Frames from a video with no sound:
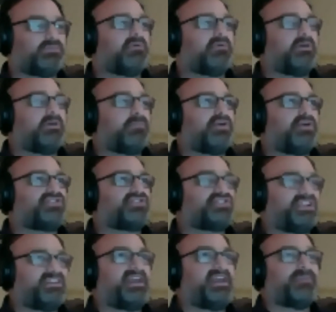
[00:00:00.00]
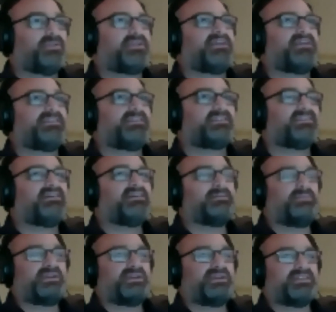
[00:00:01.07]
merge today, please,"
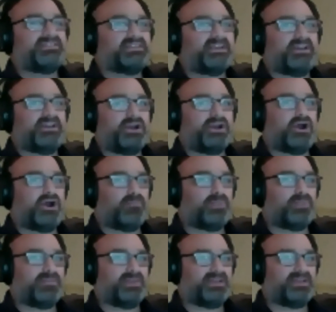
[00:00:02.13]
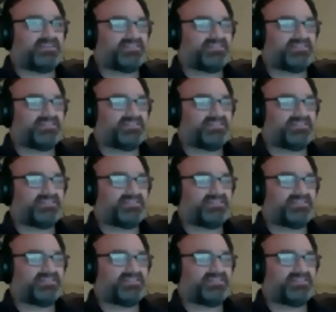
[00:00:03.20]
because our player base is